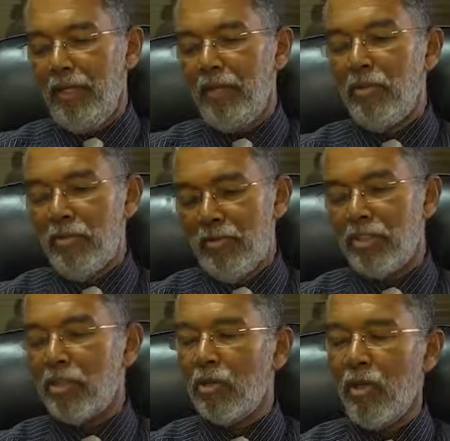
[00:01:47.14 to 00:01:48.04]
a
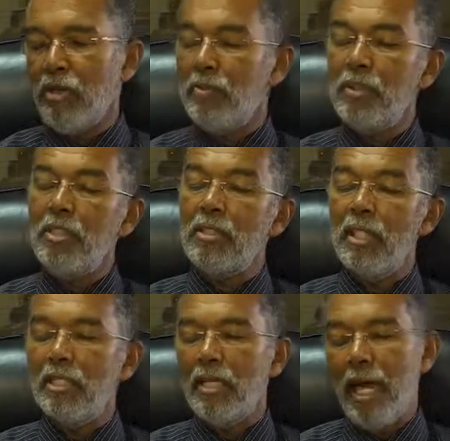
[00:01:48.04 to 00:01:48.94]
University College which is
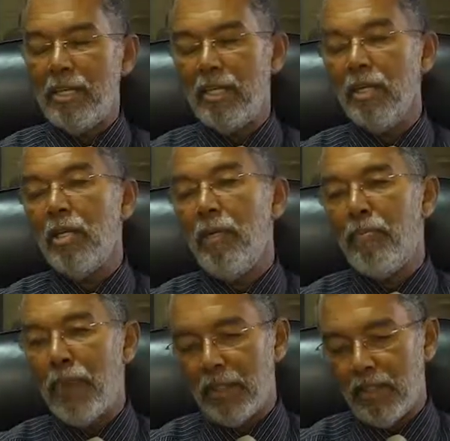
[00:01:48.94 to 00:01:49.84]
internationally
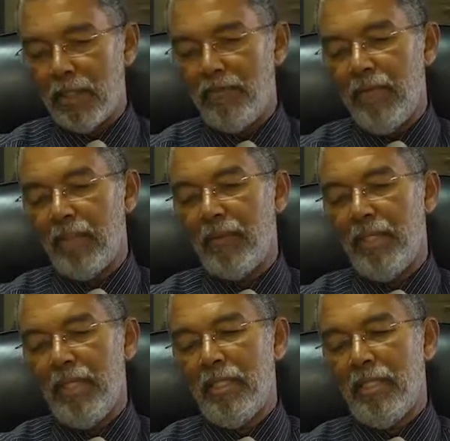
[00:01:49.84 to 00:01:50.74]
competitive, not
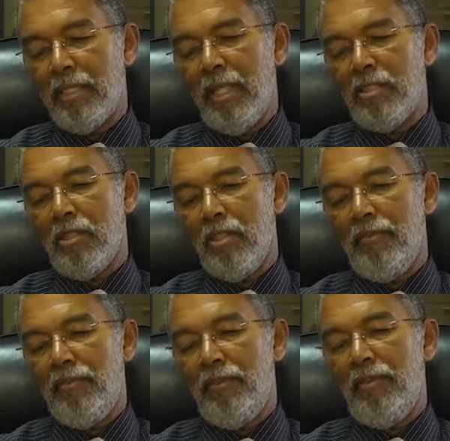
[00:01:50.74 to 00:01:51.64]
only in the sense
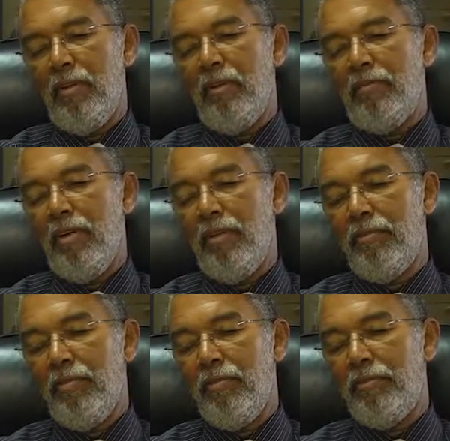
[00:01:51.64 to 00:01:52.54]
of, of,
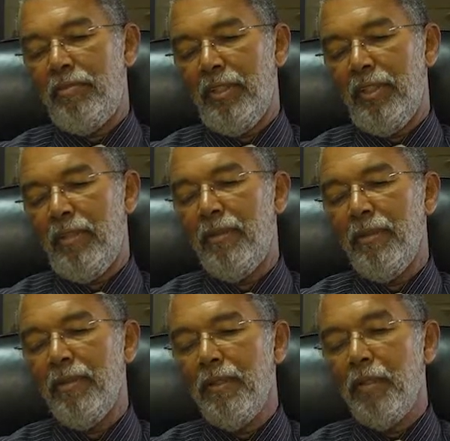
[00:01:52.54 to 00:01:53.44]
of, of the
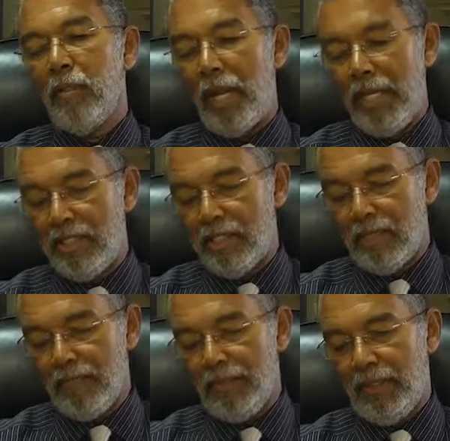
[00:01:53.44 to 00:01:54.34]

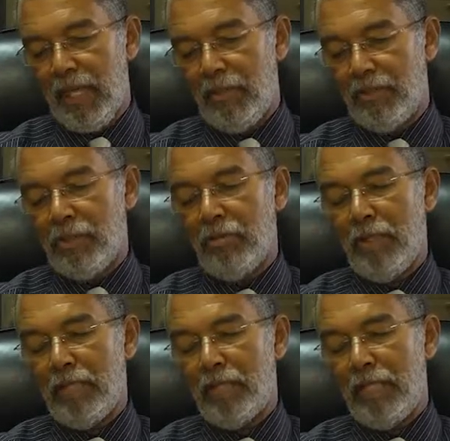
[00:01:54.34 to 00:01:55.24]
grades that our
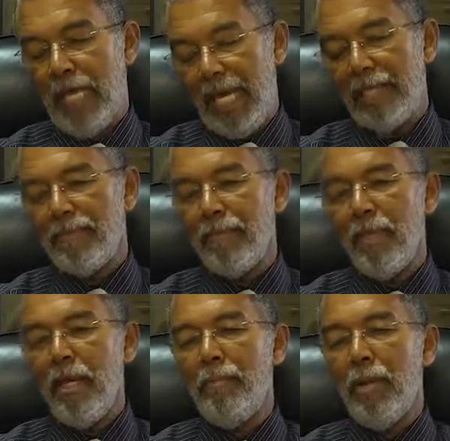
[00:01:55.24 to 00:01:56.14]
students get,
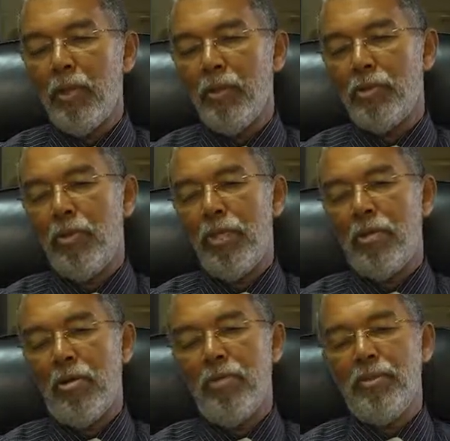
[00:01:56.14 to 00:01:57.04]
but also in
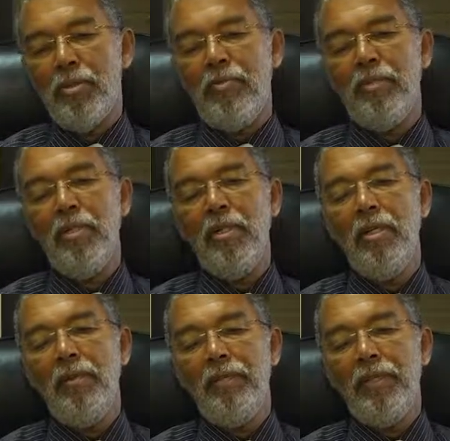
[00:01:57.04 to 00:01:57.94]
terms of
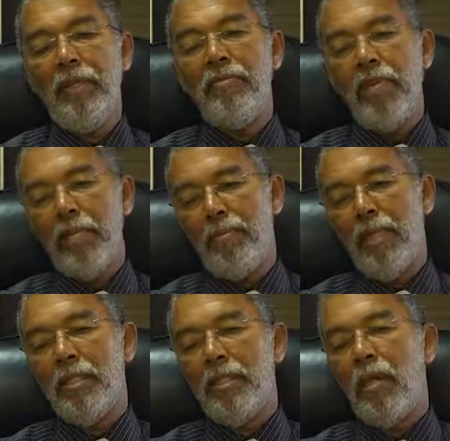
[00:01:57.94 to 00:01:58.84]
the
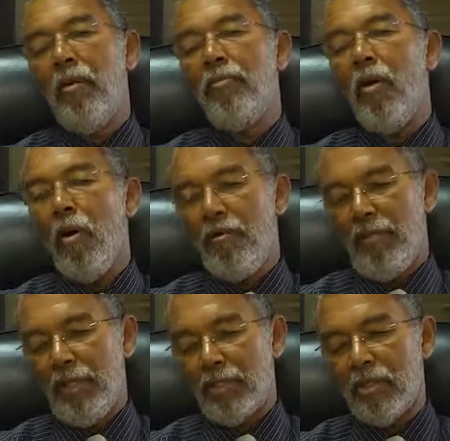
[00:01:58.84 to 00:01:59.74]
availability of
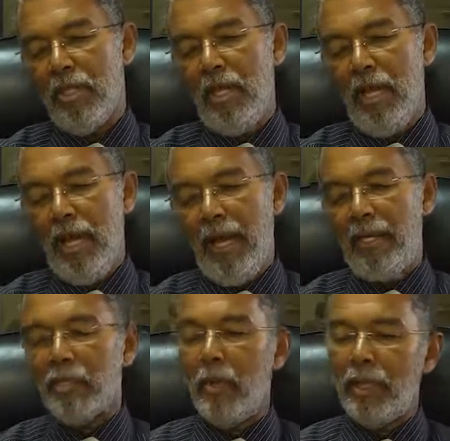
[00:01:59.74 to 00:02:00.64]
offerings.
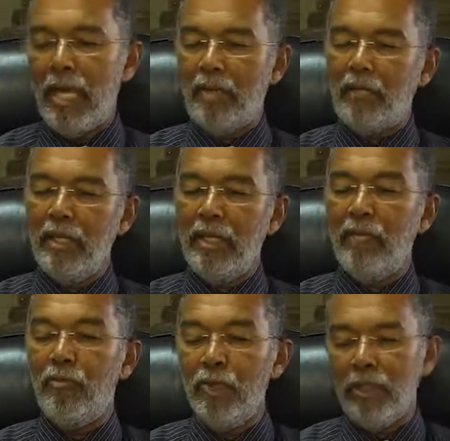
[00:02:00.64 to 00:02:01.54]
And quite naturally,
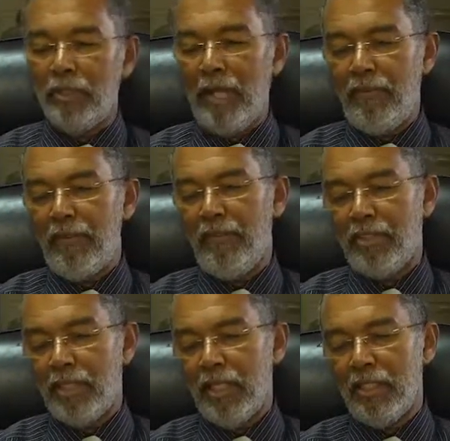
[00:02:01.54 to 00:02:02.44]
if we don't have the
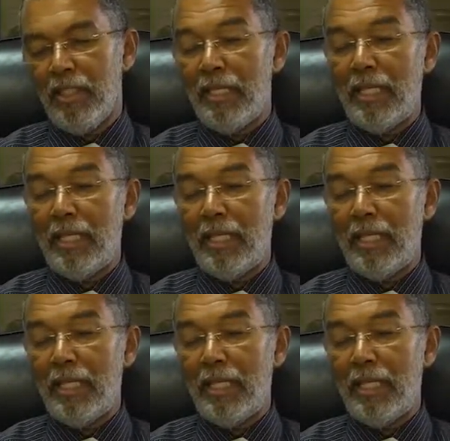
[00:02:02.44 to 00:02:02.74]
facilities